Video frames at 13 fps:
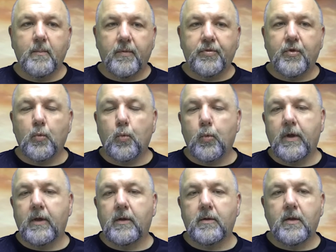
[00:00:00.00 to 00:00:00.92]
but the
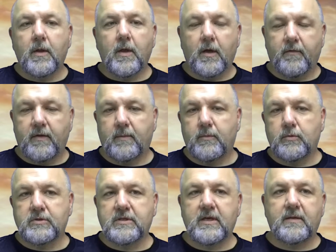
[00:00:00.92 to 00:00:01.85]
will of him
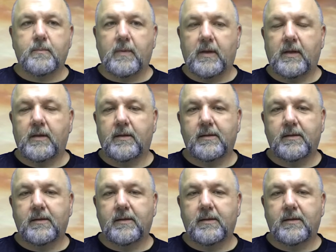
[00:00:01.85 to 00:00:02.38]
who sent me."